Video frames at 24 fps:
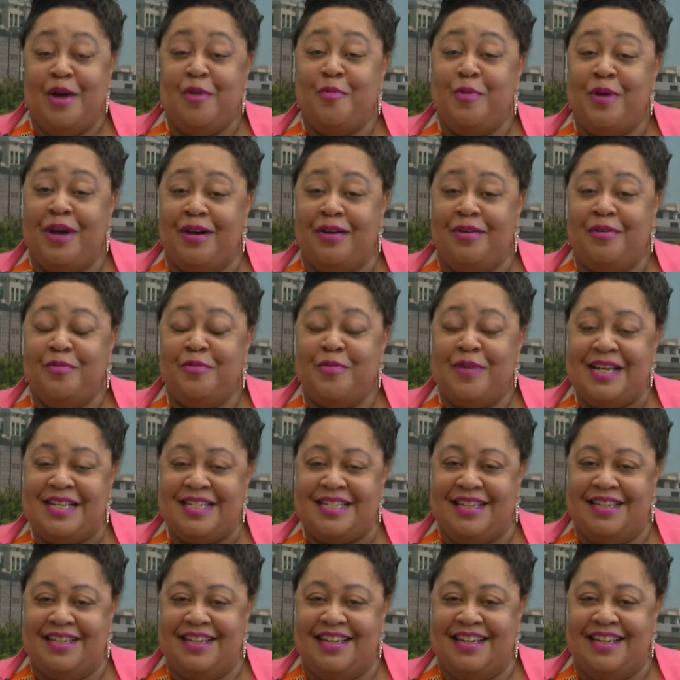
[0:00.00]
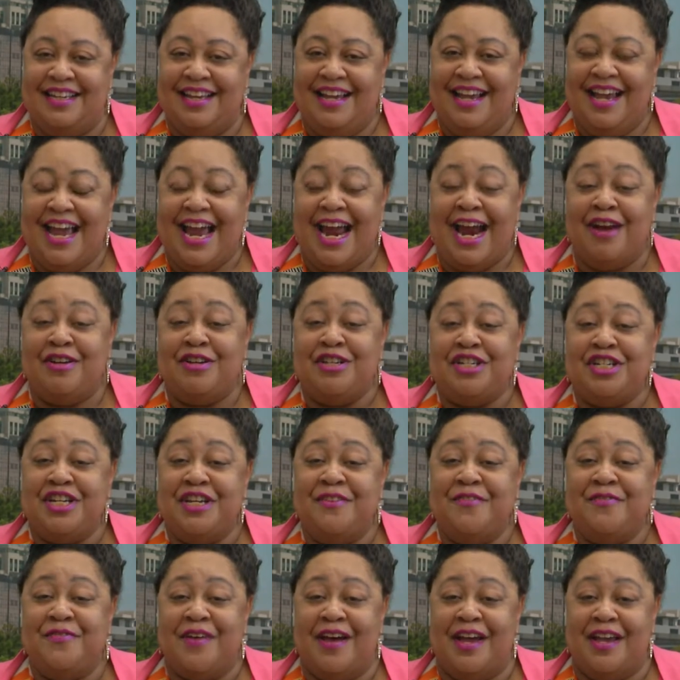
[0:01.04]
Well, recently, our
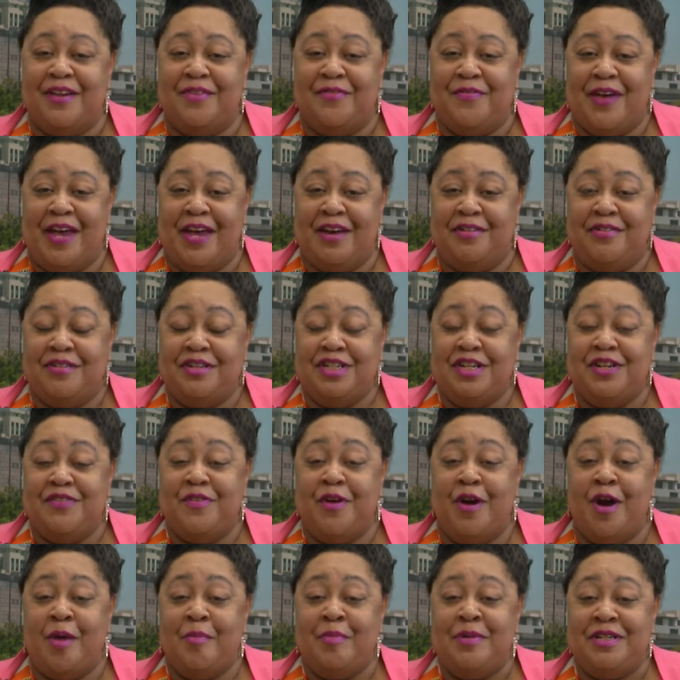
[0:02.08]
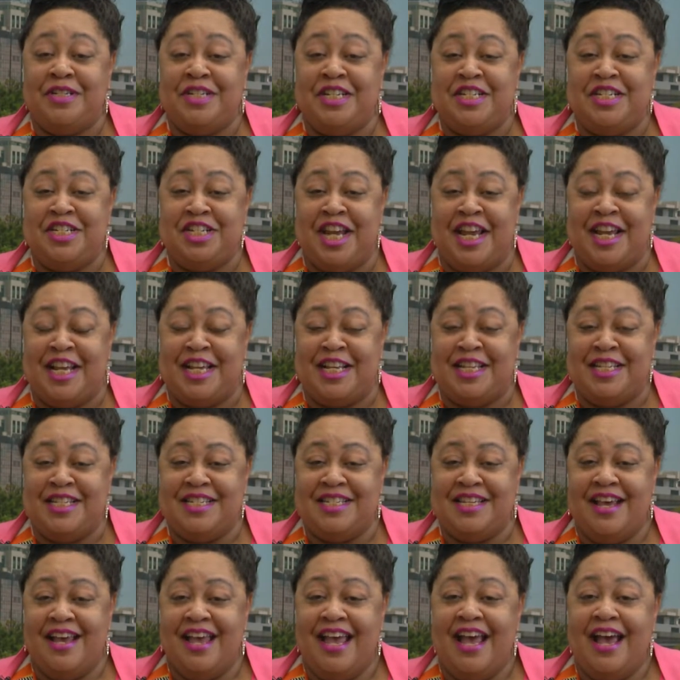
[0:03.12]
chief firefighter, Chief Aubrey D.
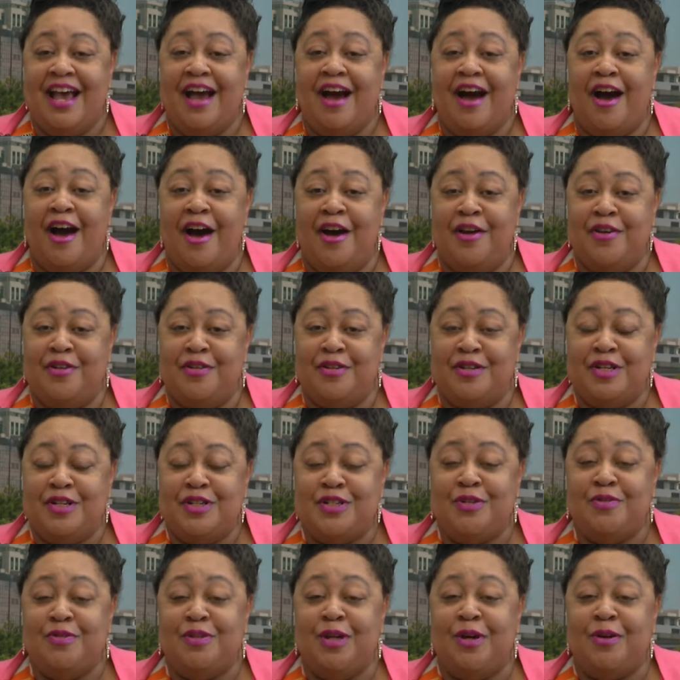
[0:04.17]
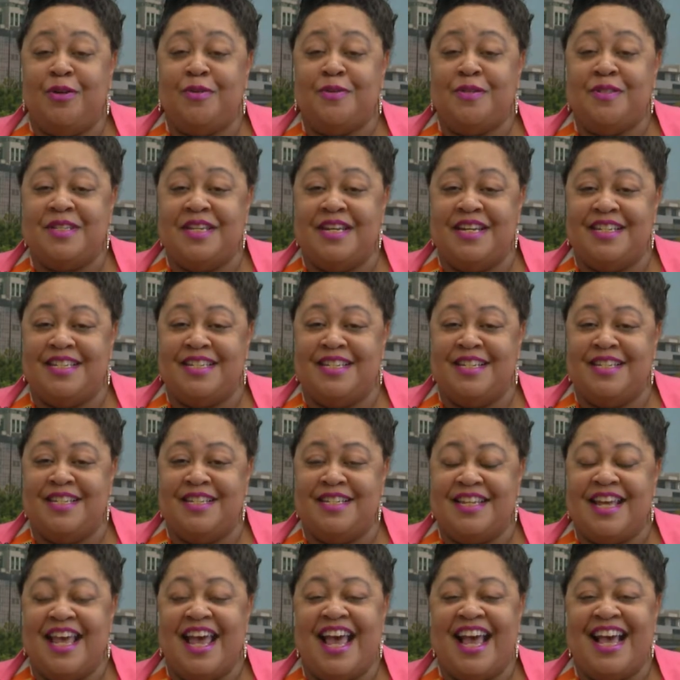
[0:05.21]
Jenkins, honored two local
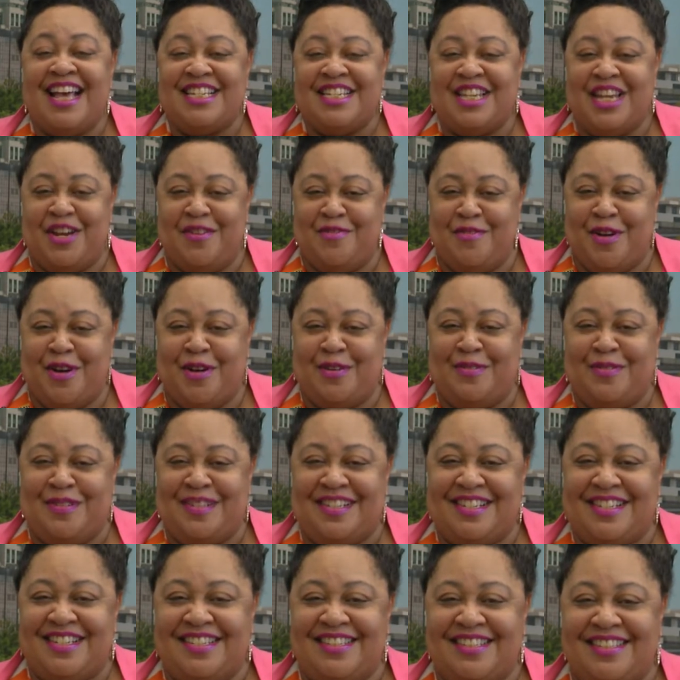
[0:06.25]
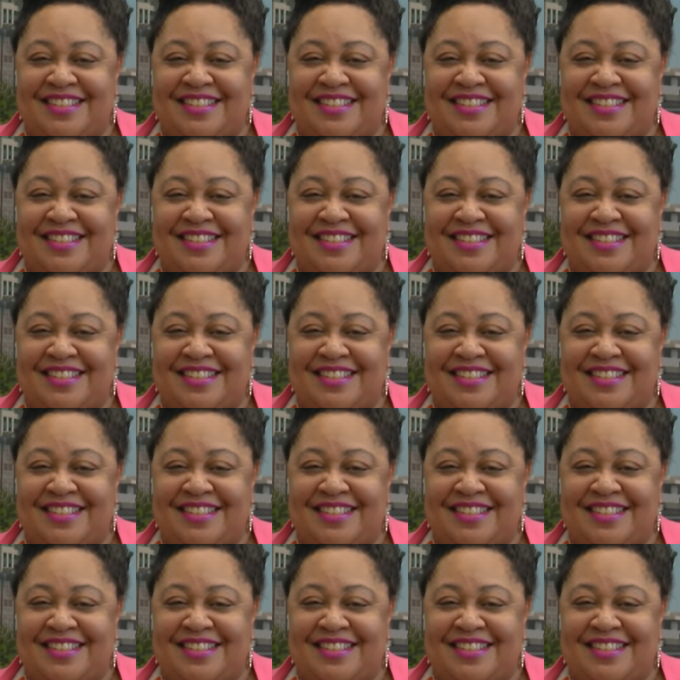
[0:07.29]
citizens as heroes.